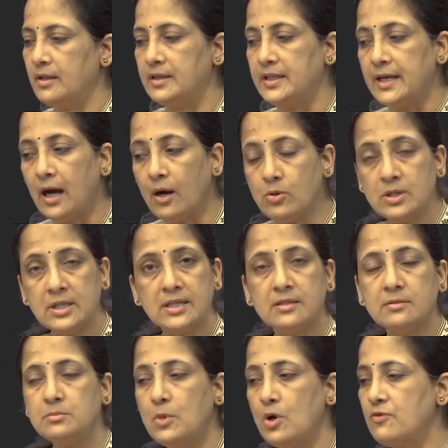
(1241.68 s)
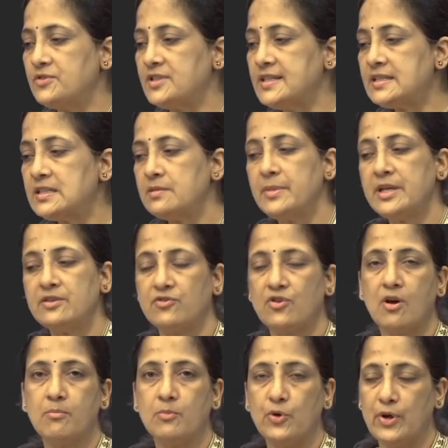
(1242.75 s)
The outcome of systemic
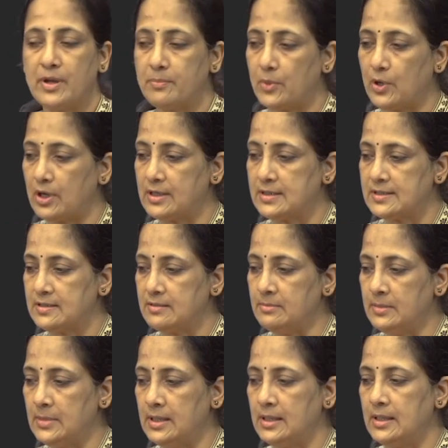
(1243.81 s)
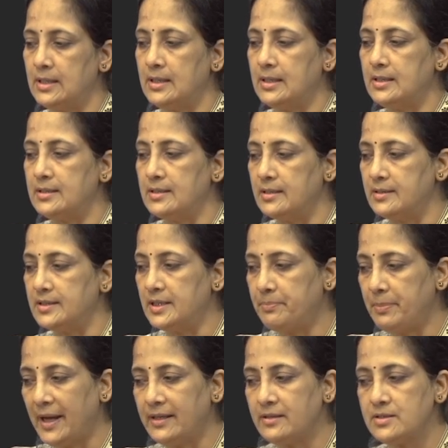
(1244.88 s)
thromboembolism
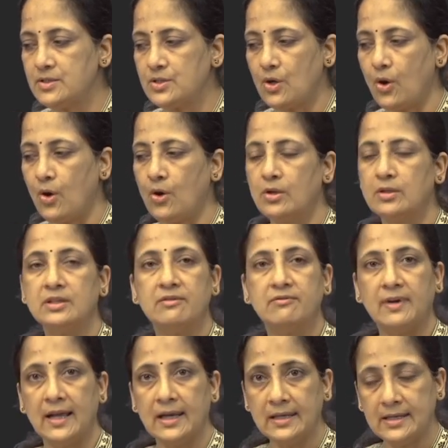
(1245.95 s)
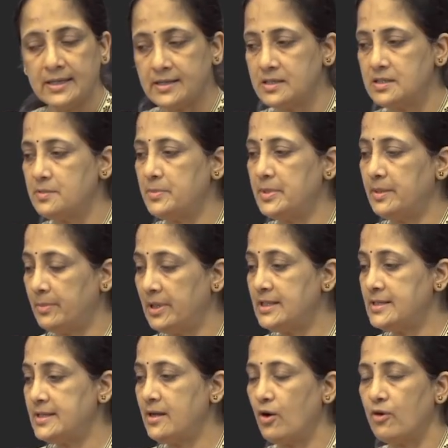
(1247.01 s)
depends on the
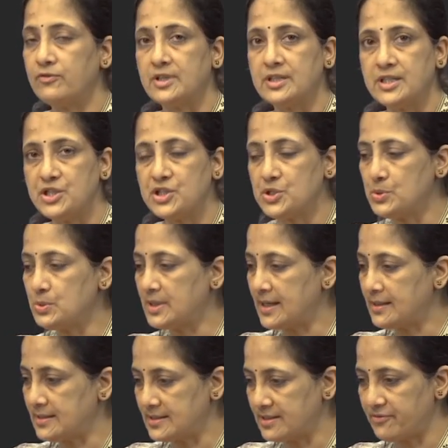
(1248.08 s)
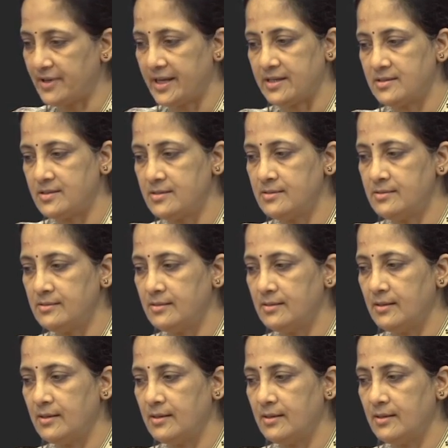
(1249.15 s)
vulnerability of the tissue that is affected,